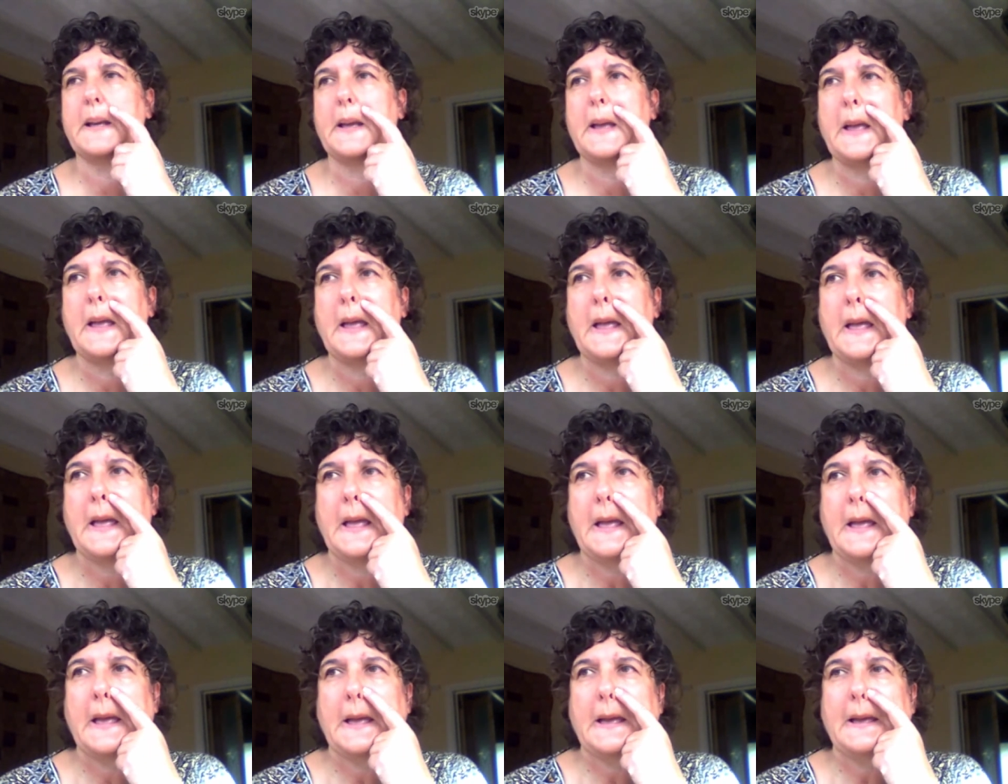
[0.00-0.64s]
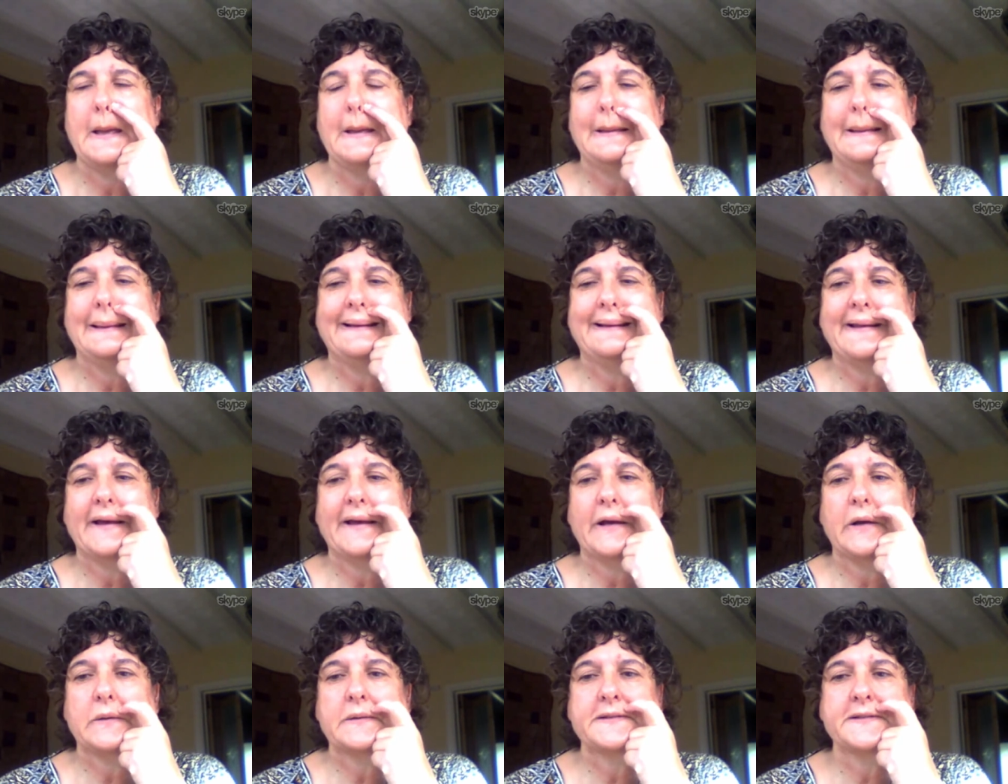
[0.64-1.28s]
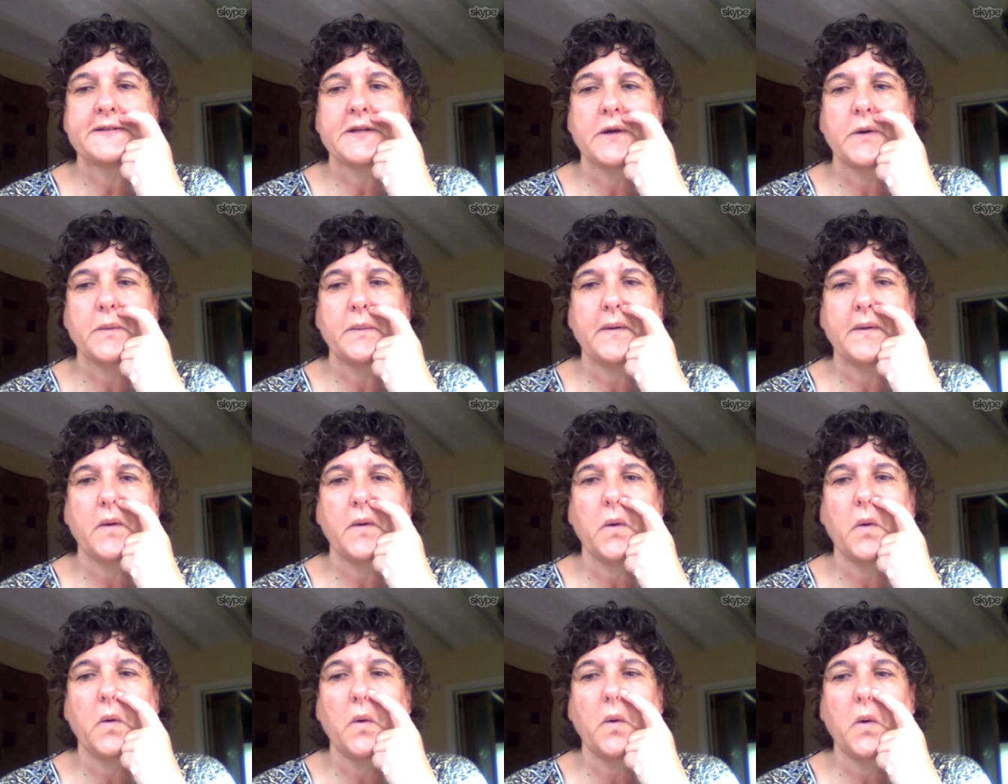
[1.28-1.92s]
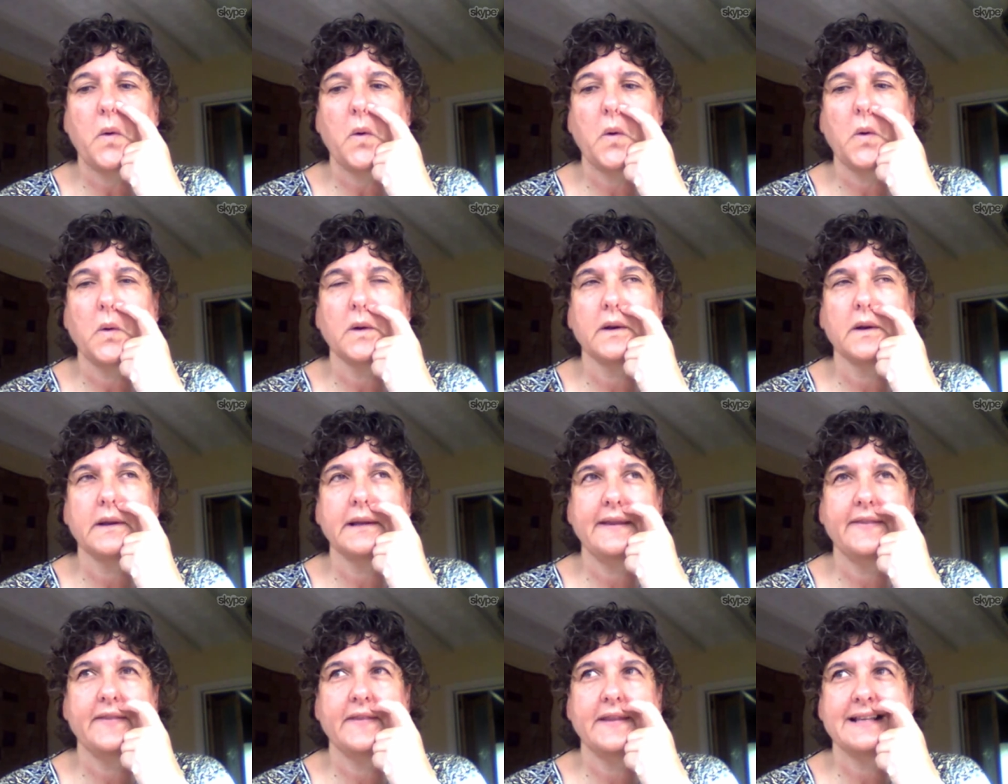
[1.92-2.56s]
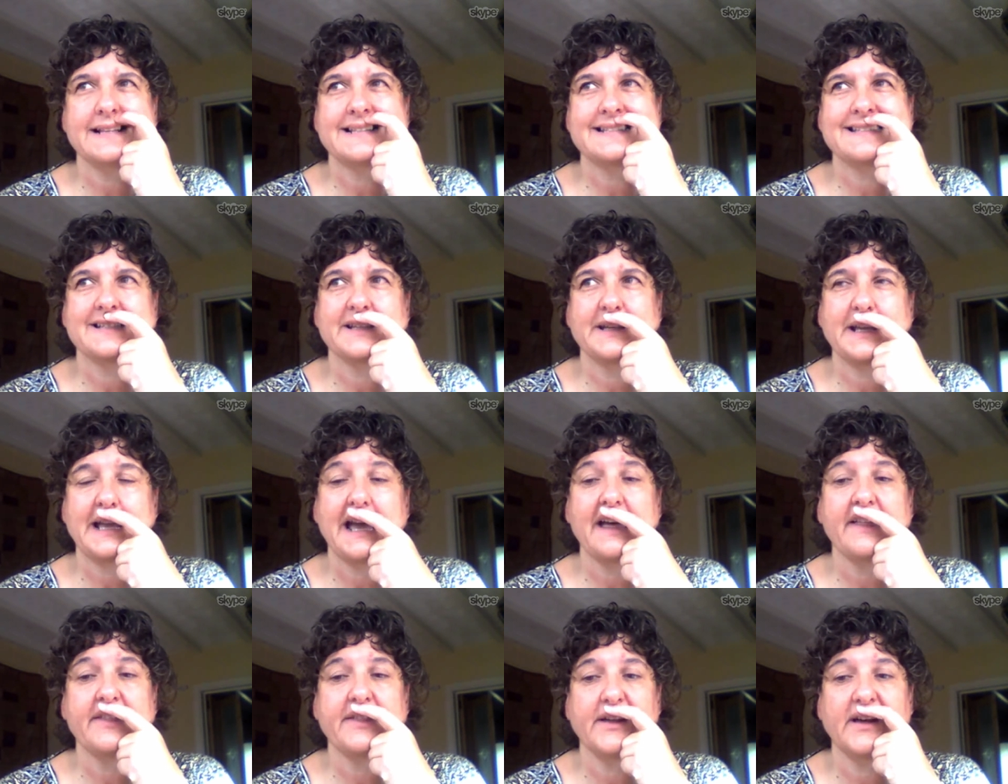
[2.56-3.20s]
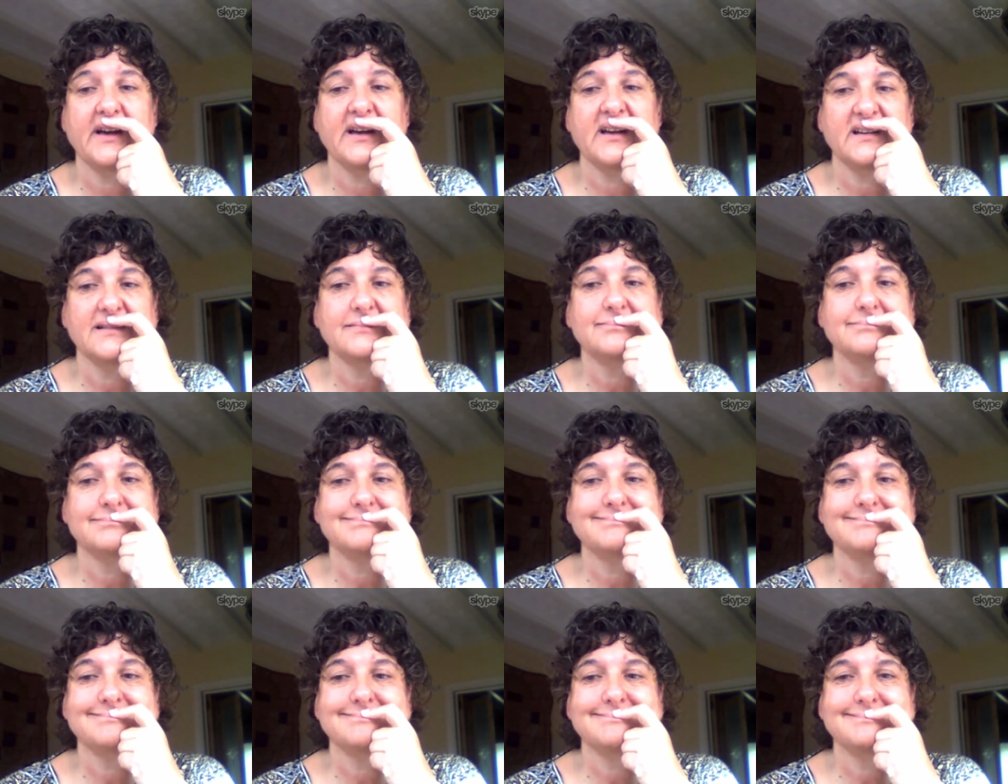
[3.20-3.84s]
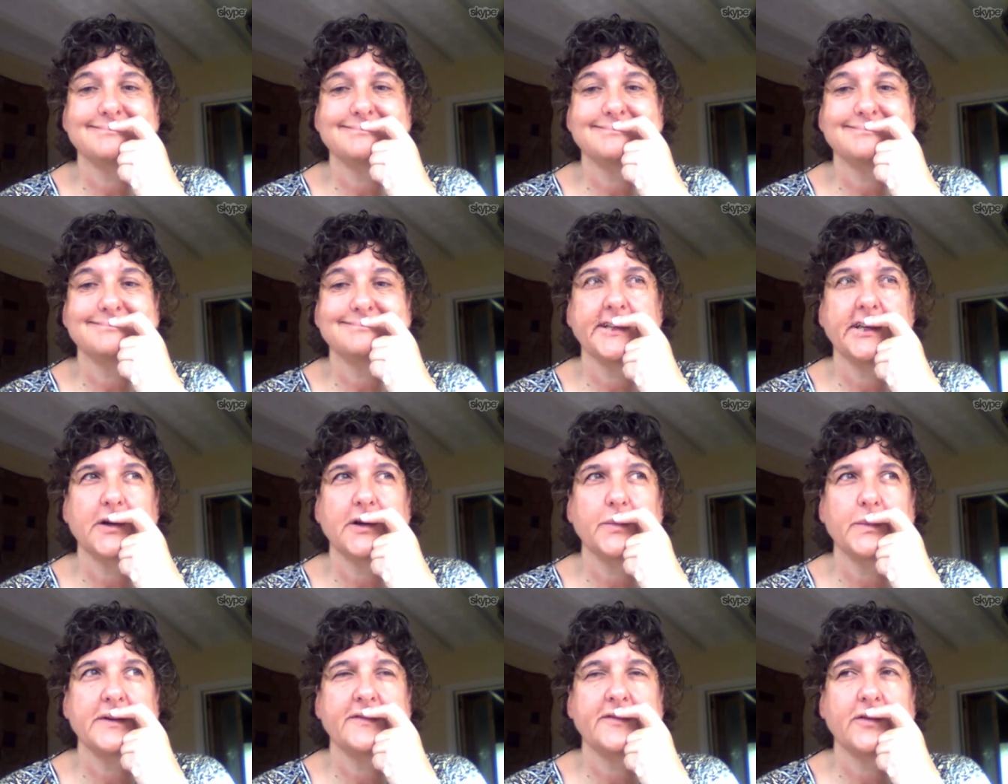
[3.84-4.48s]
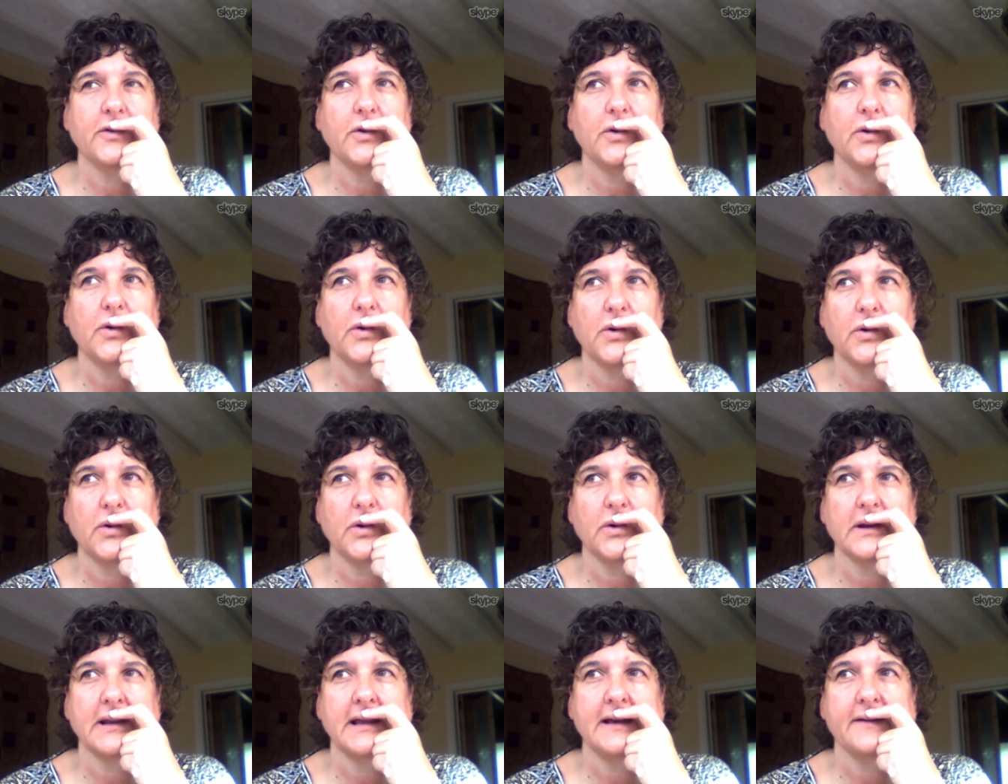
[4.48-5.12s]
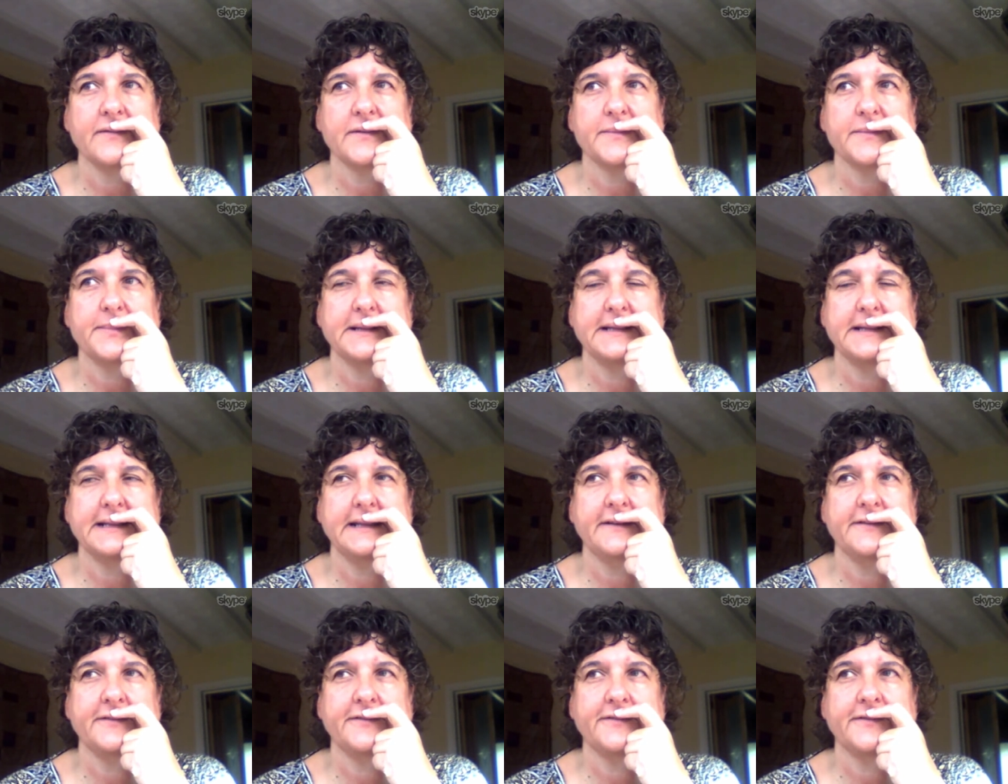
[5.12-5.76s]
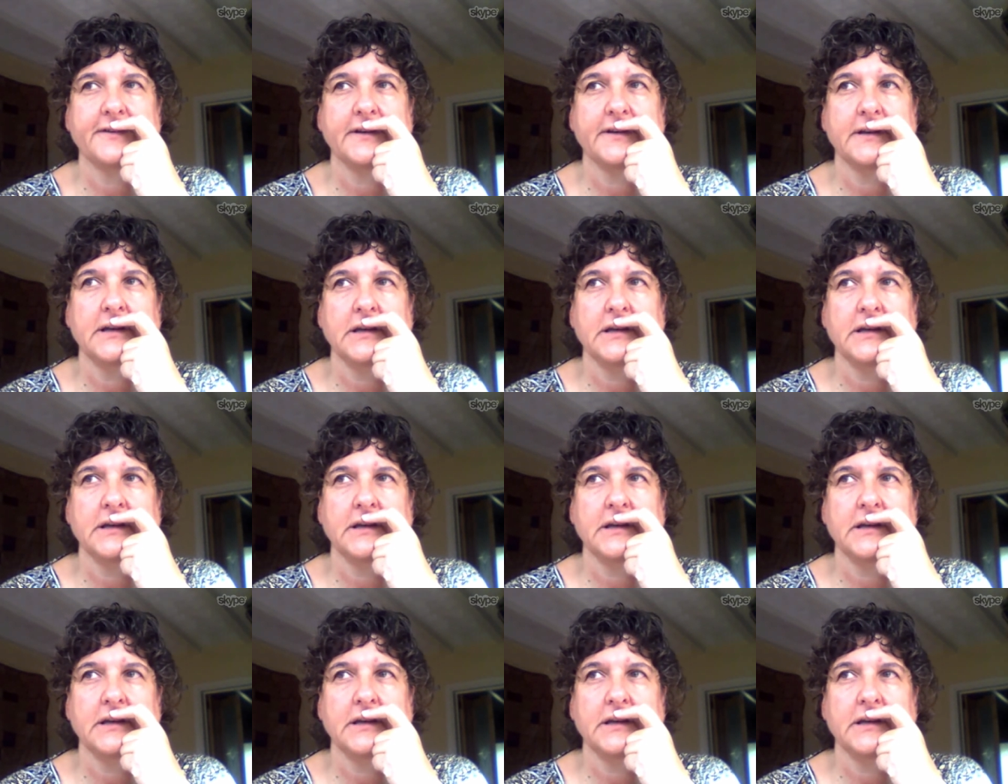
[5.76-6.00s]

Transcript: yeah. You know, so we're all in this together. You know, we all have a belief.